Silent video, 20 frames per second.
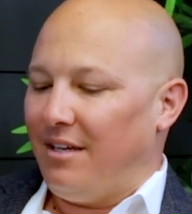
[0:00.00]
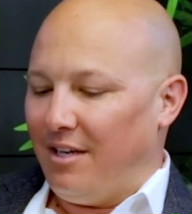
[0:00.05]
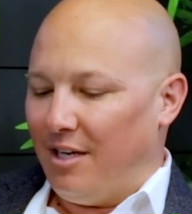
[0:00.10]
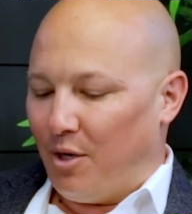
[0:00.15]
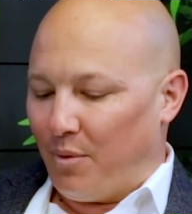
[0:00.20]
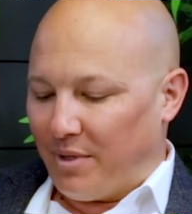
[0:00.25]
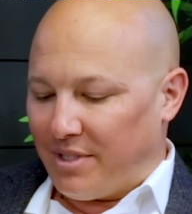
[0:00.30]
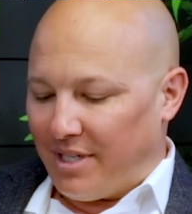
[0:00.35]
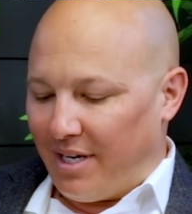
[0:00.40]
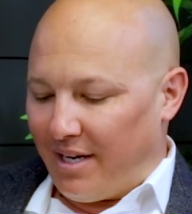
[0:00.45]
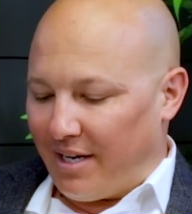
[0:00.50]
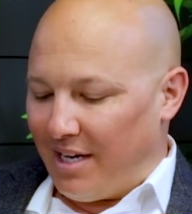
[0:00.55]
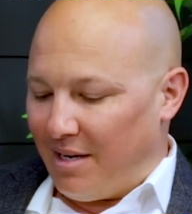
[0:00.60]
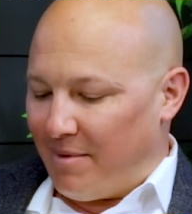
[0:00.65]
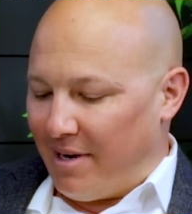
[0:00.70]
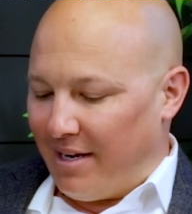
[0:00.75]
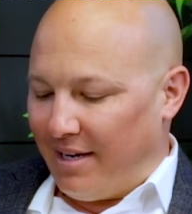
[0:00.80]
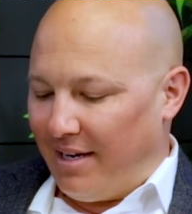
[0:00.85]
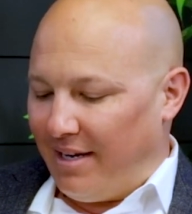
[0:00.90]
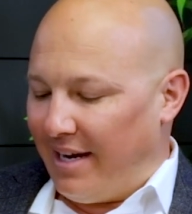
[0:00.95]
We're talking
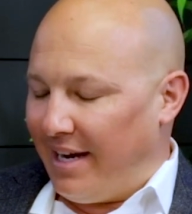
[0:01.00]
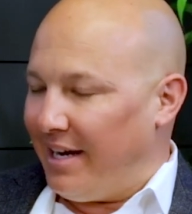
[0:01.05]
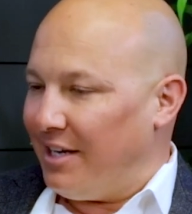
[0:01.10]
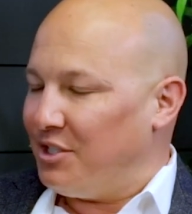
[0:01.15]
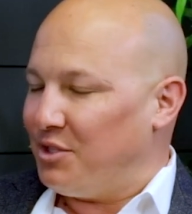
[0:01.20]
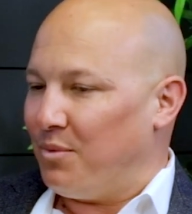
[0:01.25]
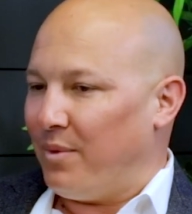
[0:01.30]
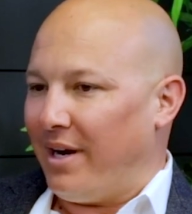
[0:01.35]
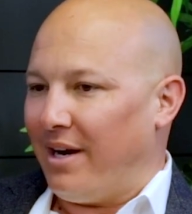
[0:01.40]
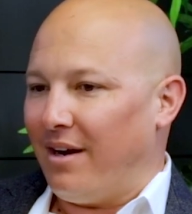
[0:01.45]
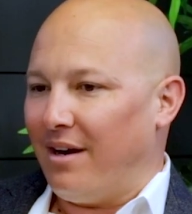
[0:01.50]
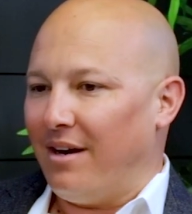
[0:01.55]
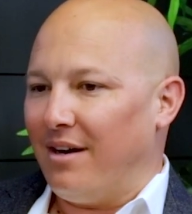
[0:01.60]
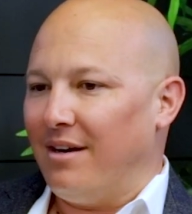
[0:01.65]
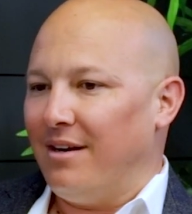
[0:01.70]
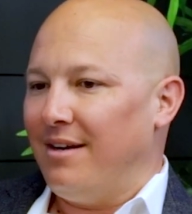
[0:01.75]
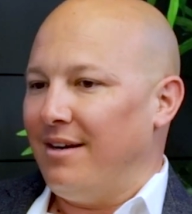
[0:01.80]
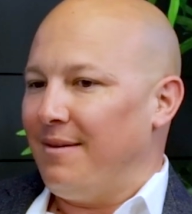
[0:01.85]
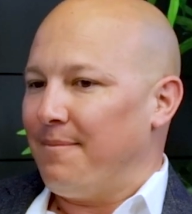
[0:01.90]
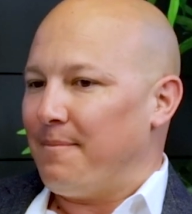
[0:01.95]
about an age
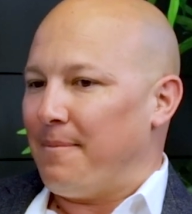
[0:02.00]
where,